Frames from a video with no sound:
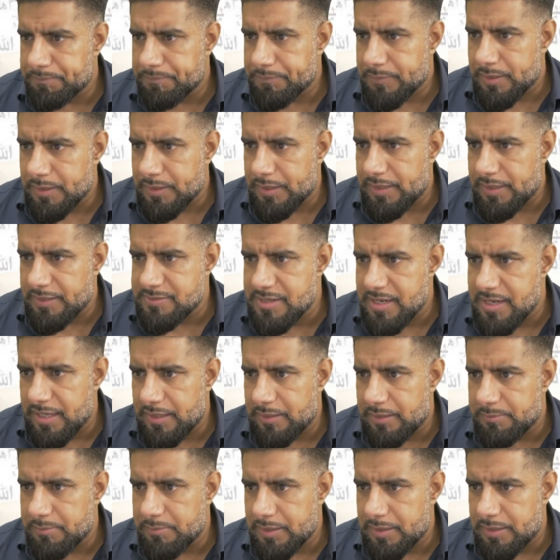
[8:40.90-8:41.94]
His
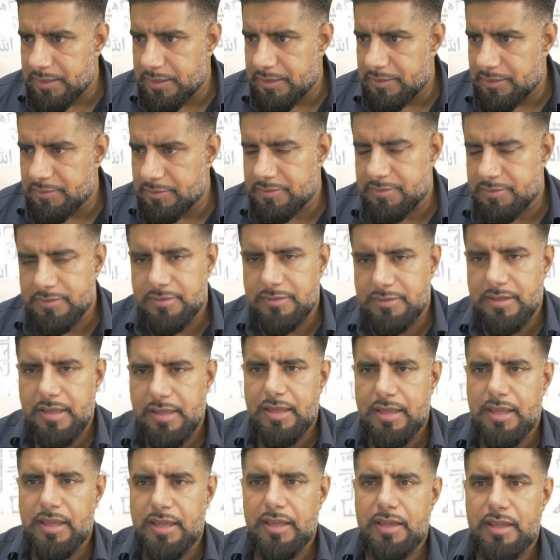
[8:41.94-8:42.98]
name is
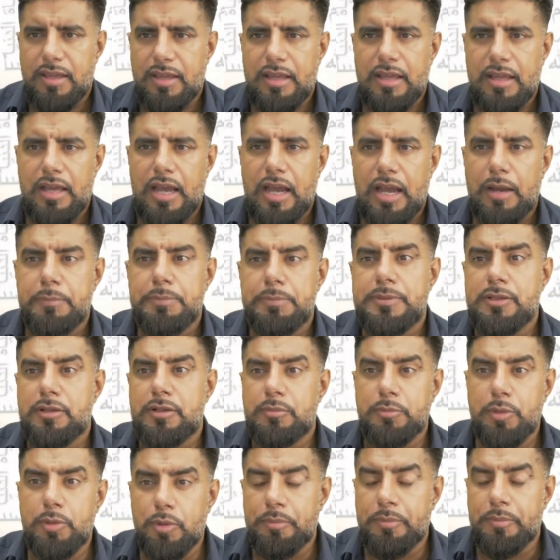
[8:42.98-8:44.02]

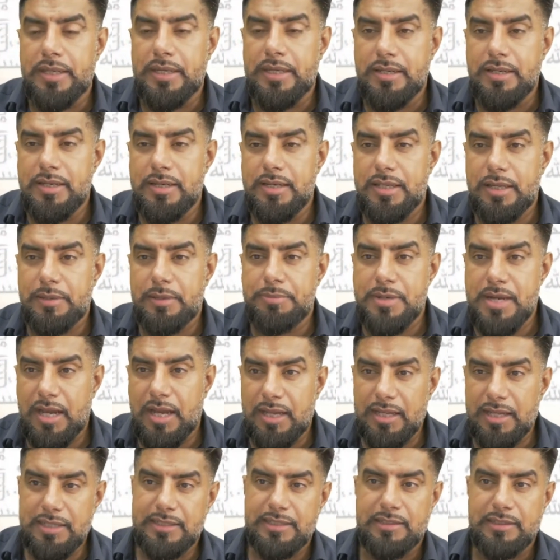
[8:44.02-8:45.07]
AbdulMu'min ibn
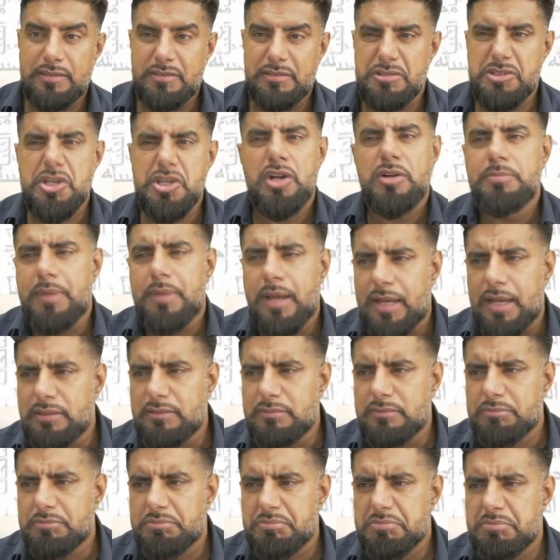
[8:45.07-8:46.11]
Ali. Young man,
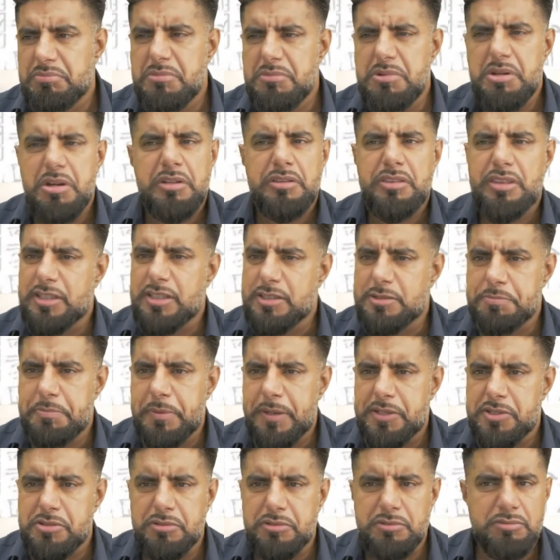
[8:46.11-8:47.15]
nothing
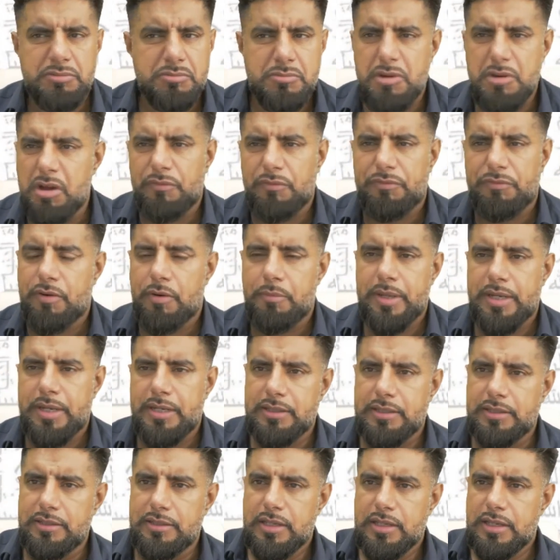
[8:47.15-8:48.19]
special,
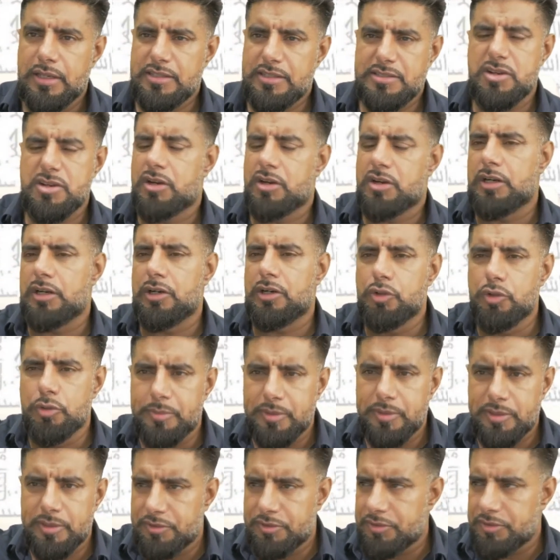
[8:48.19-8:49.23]
he's not a
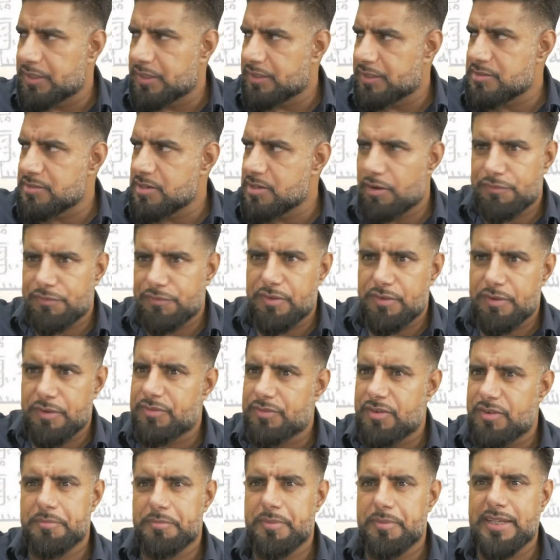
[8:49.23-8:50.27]
luminary, he's not
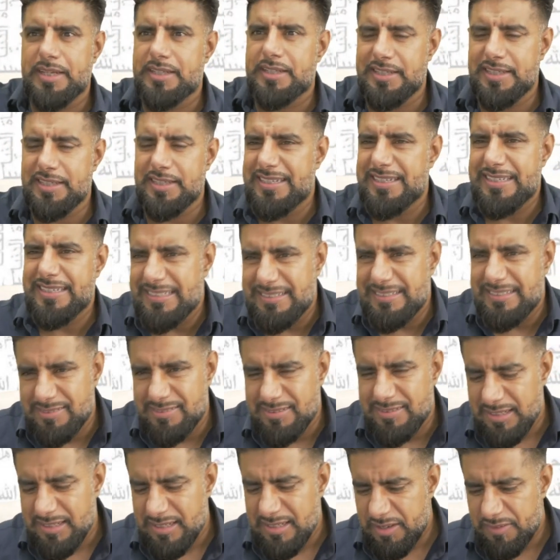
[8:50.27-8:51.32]
from any elite.
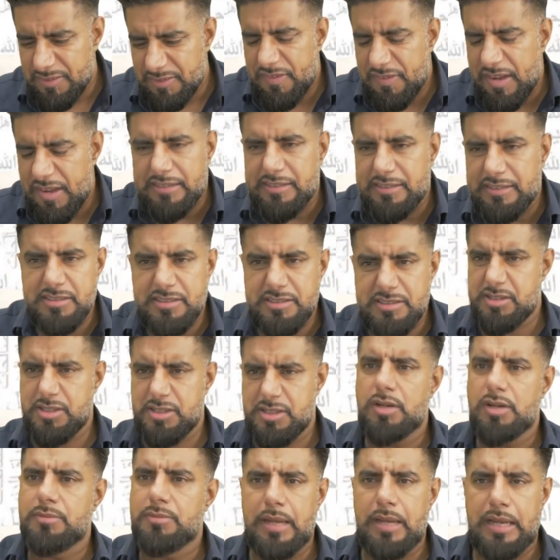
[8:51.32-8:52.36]
In fact, he is a
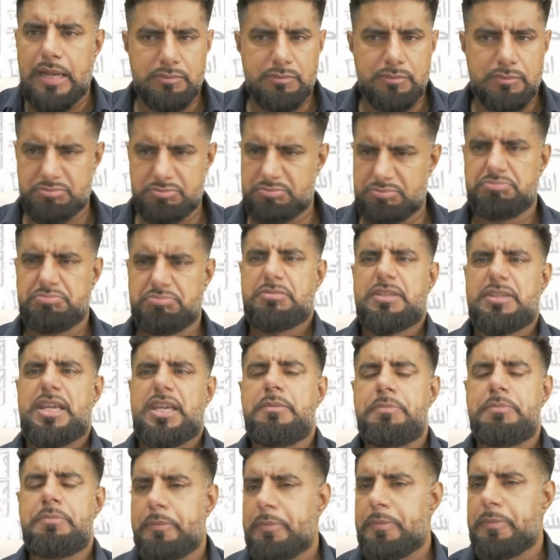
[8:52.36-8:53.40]
young man,
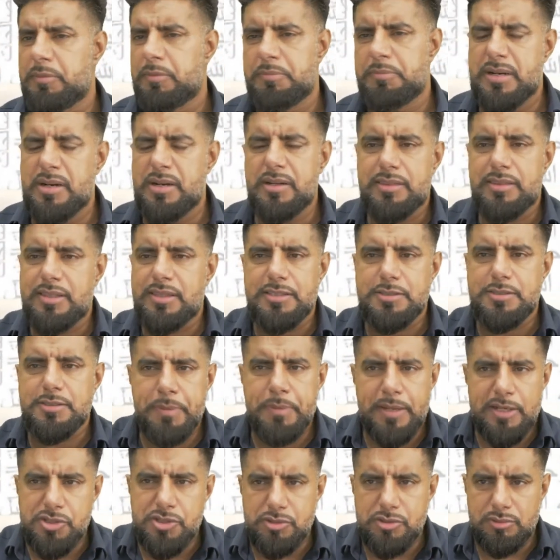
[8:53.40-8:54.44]
capable, but nothing
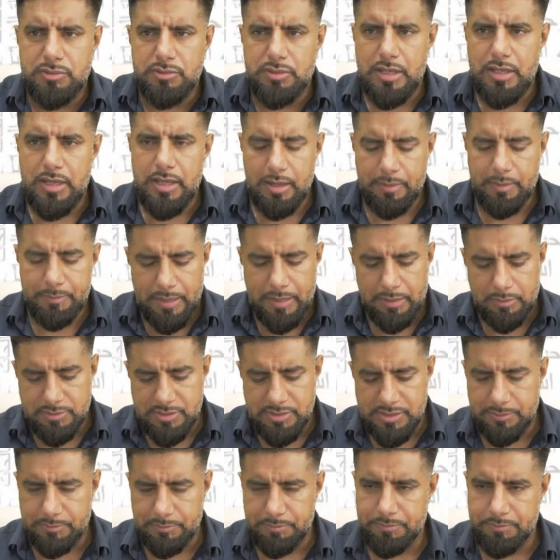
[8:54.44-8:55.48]
special about
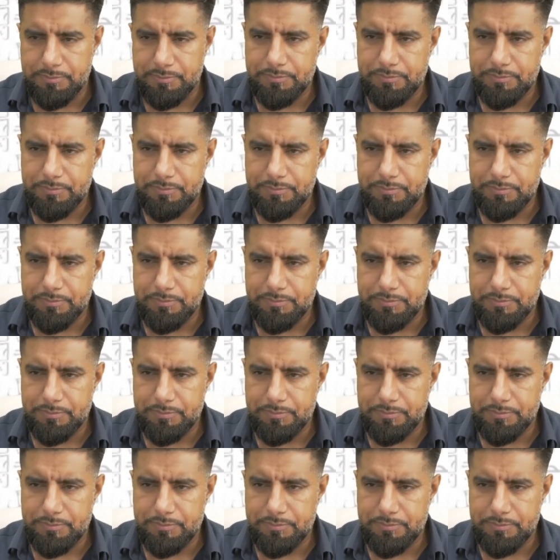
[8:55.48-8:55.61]
him.